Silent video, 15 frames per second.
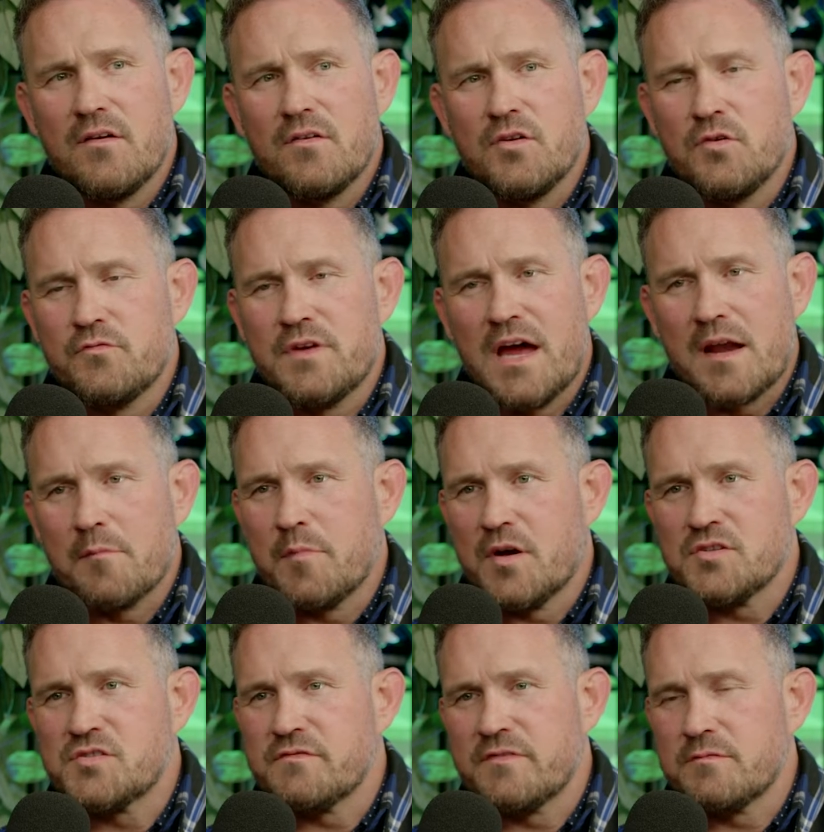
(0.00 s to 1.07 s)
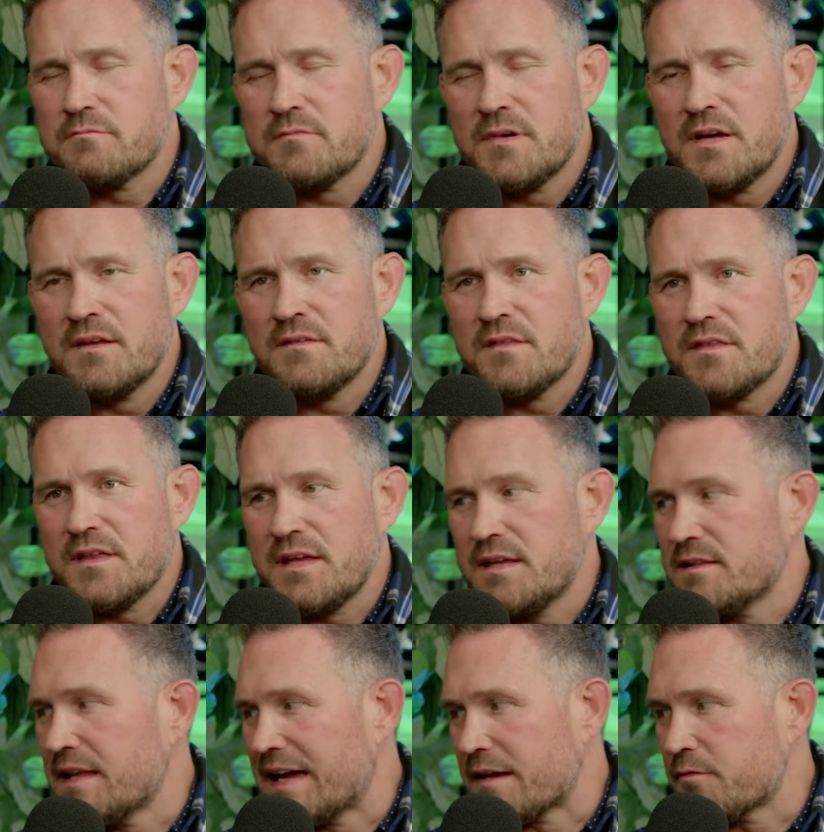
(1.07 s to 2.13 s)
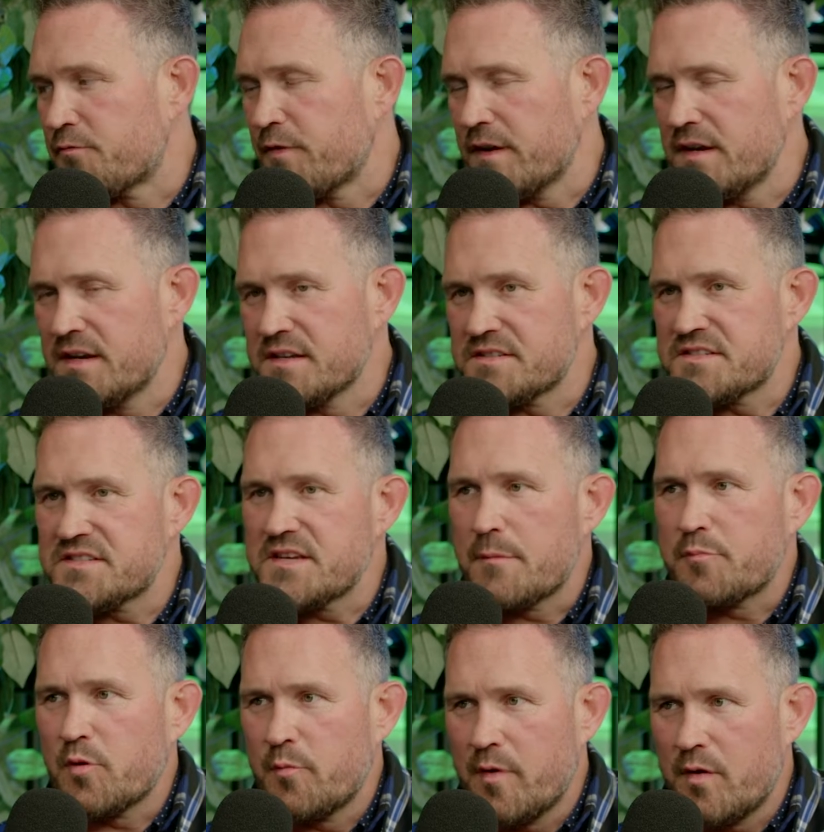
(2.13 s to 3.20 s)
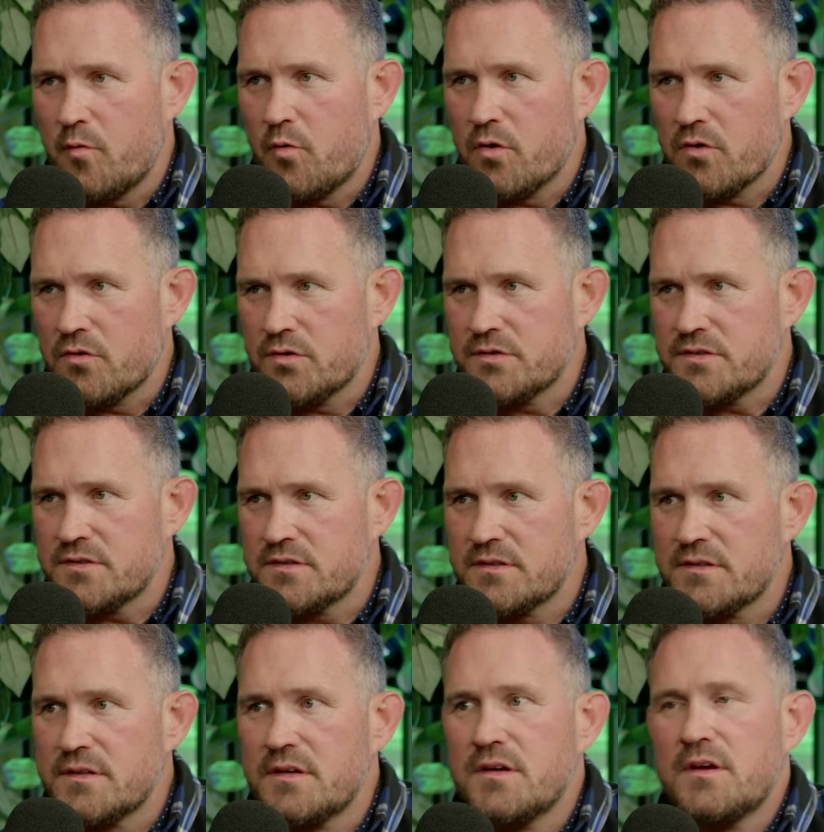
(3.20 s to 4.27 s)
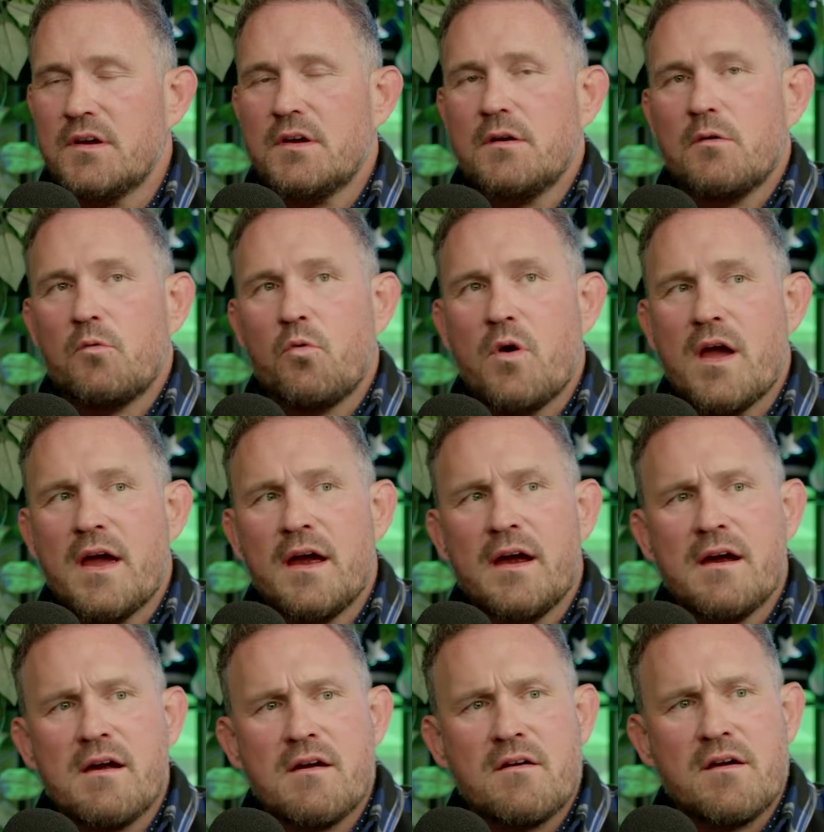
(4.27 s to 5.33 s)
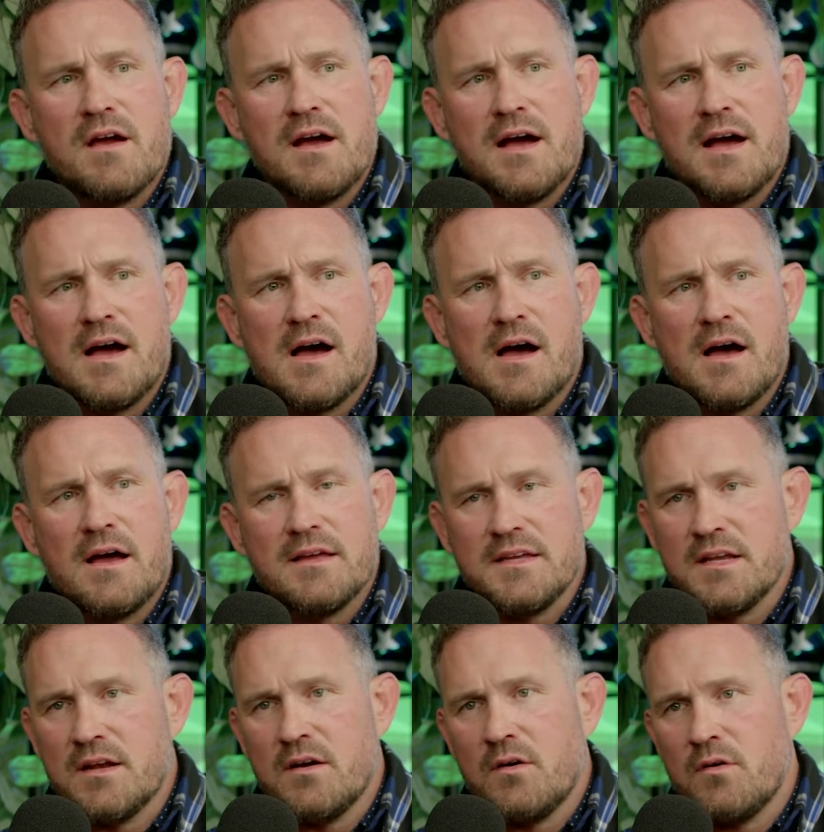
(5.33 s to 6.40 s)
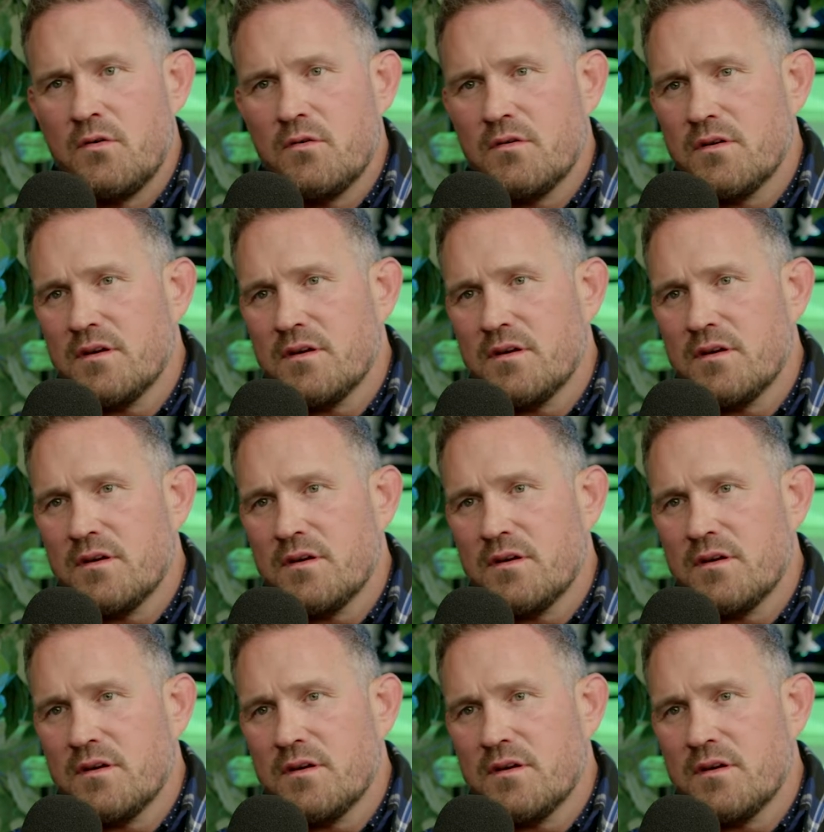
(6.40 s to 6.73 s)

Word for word: You've got a bunch of them in the, like, fitness supplement world where, you know,